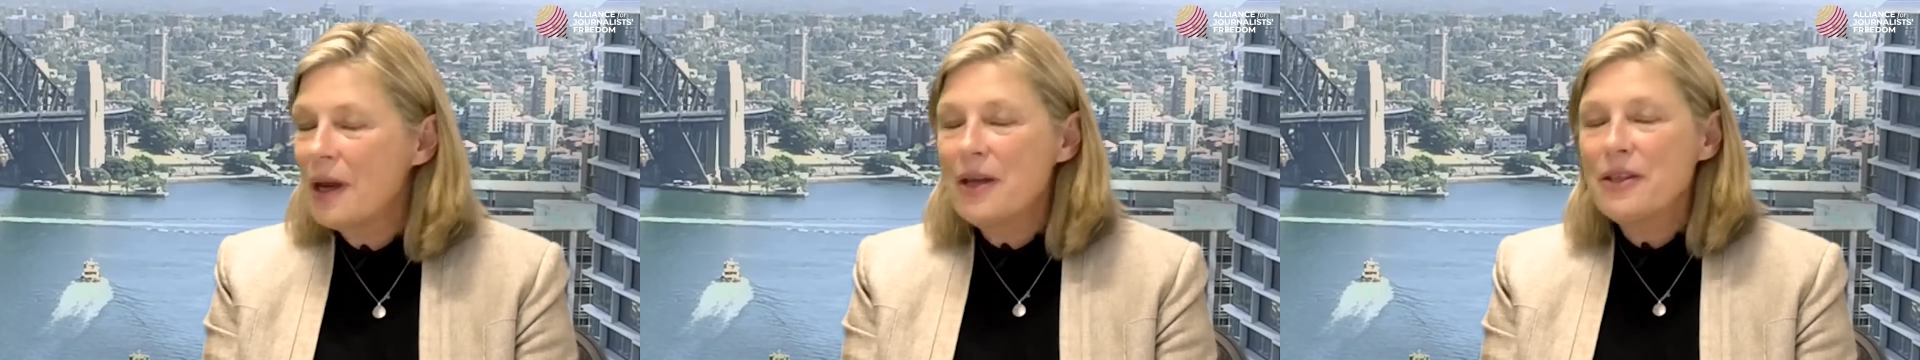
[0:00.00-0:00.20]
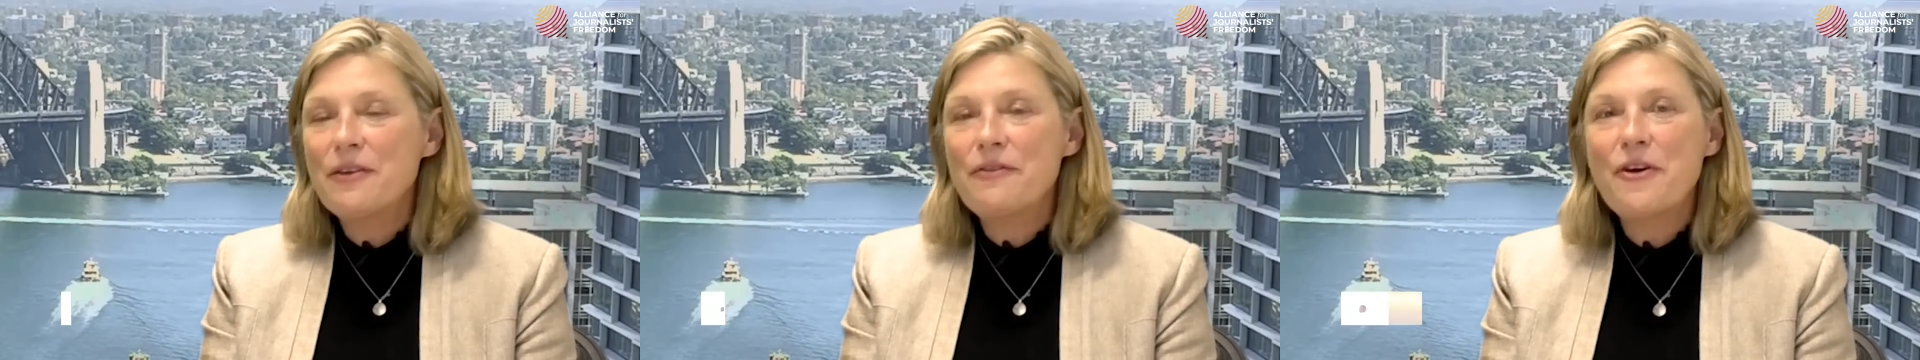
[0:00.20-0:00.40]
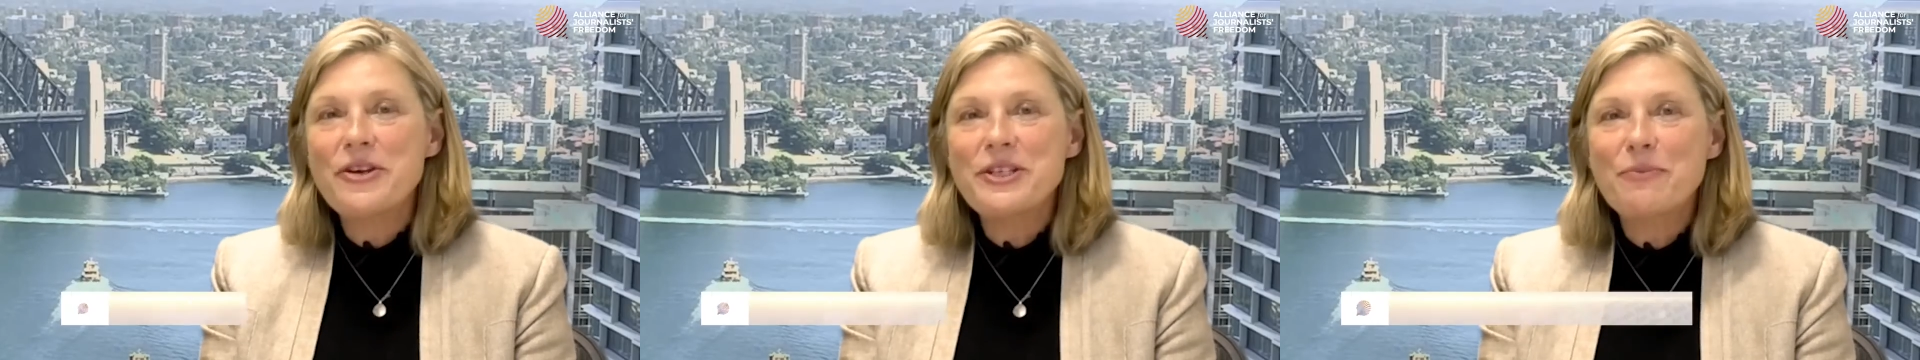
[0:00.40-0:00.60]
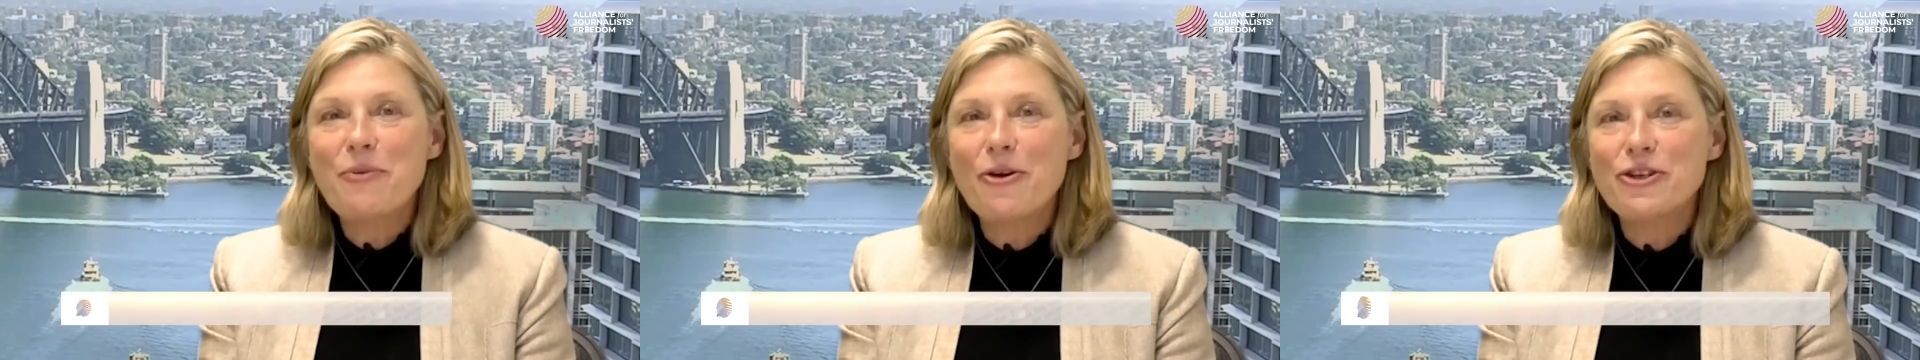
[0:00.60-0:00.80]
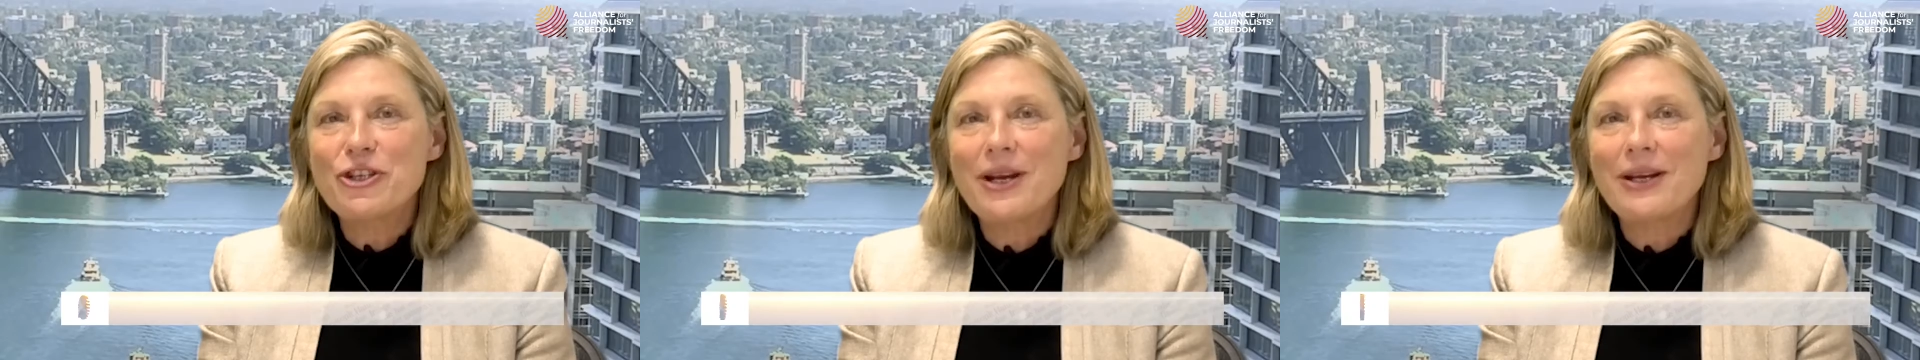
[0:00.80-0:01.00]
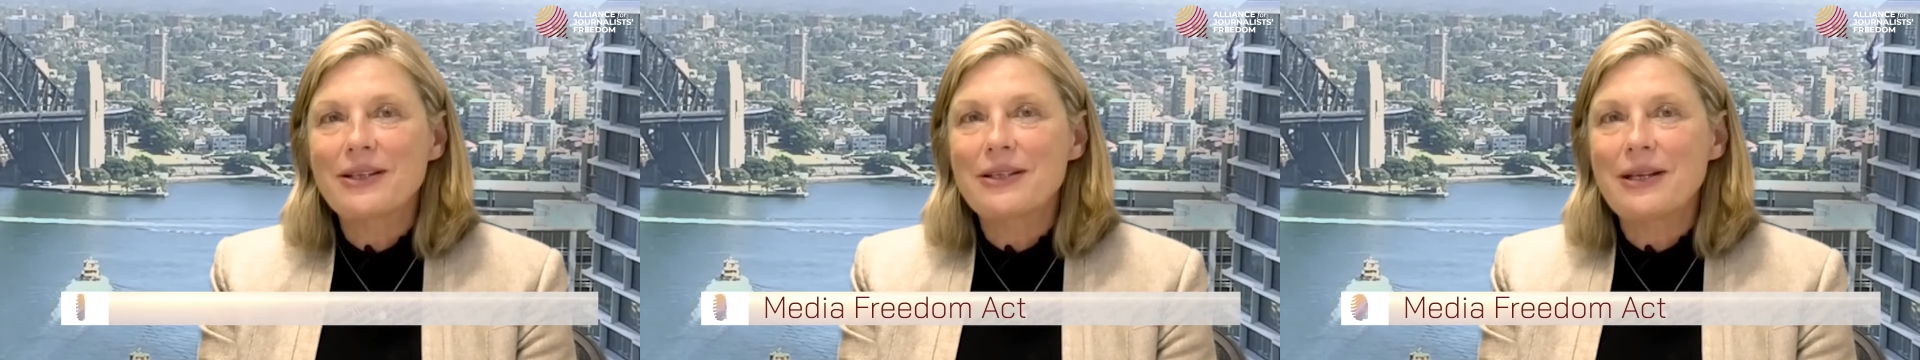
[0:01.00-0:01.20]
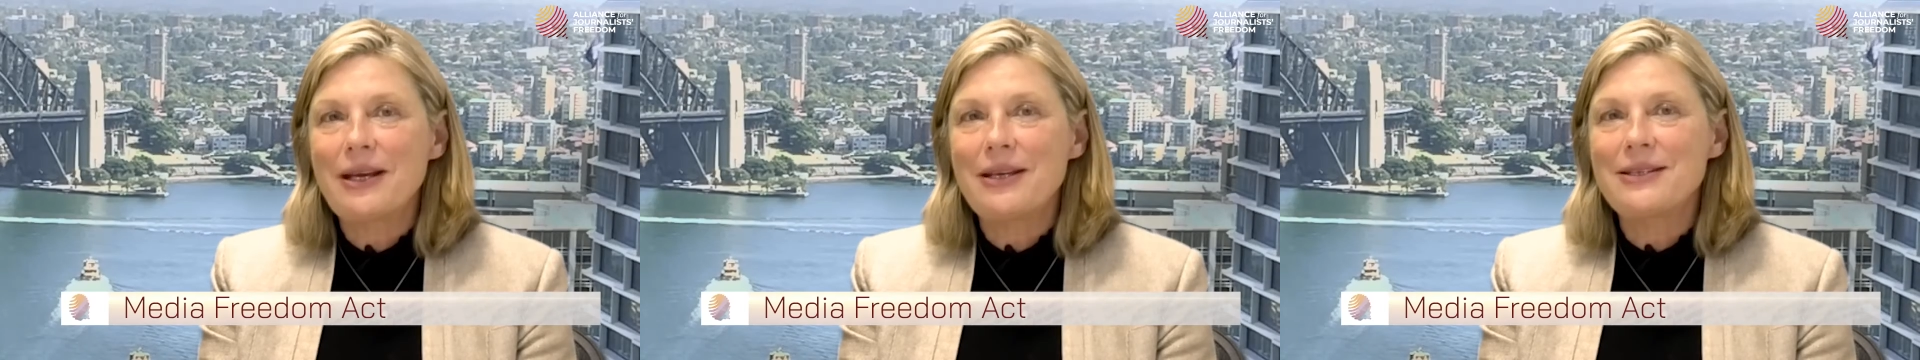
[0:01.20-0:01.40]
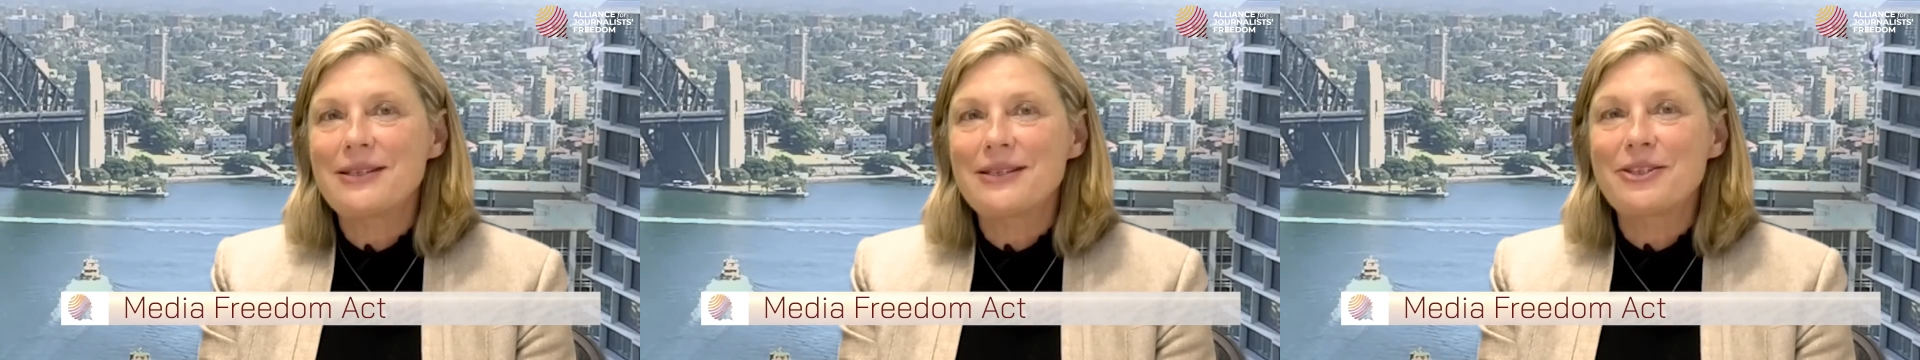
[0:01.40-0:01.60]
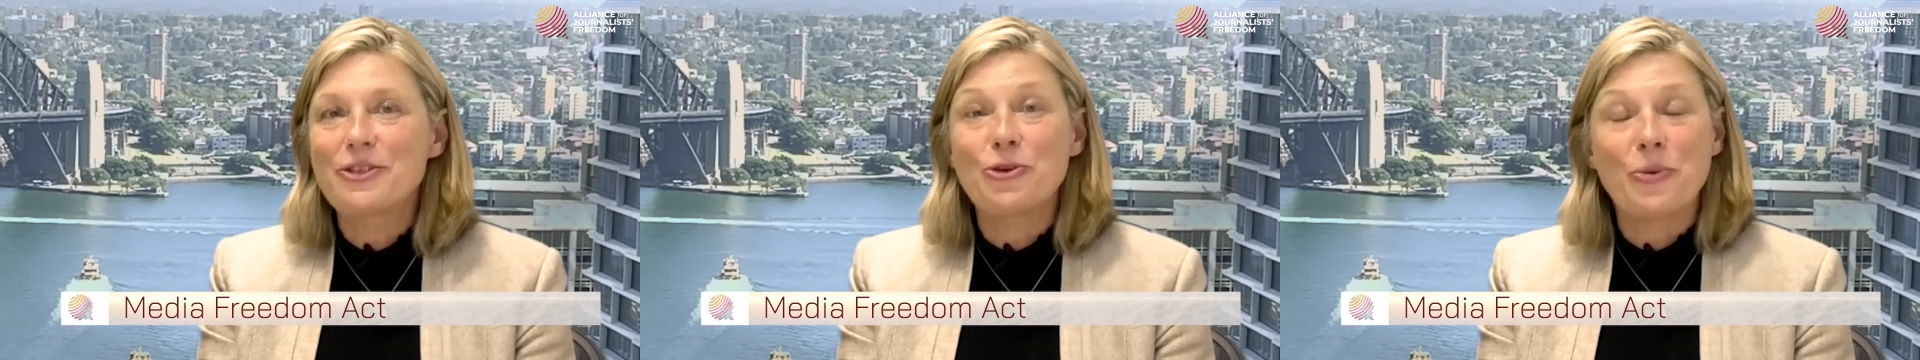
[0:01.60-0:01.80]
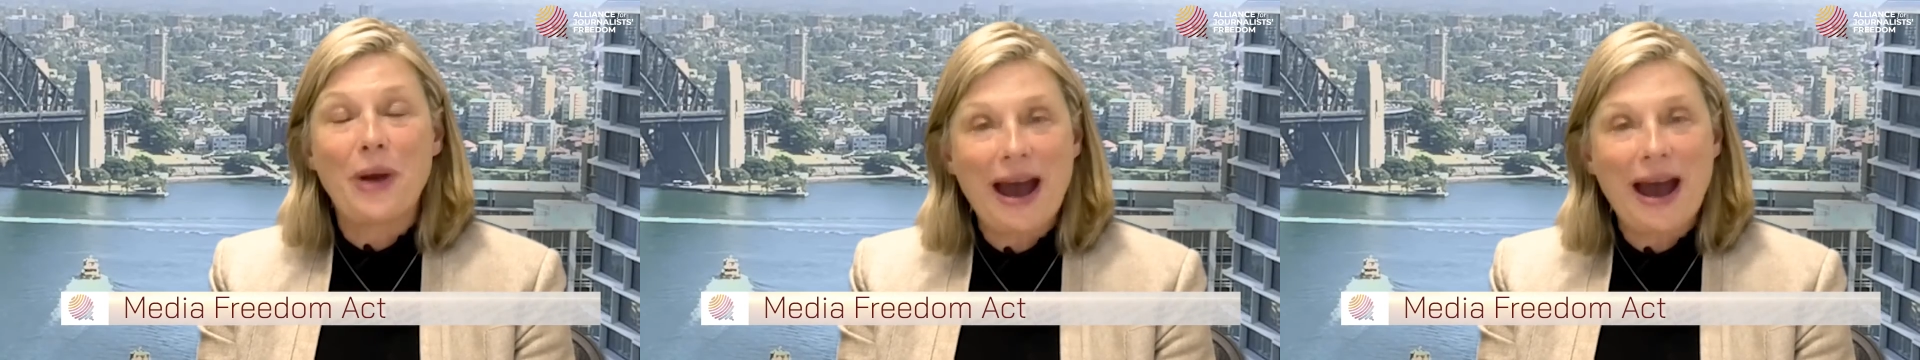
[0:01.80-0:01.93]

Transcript: The first project is to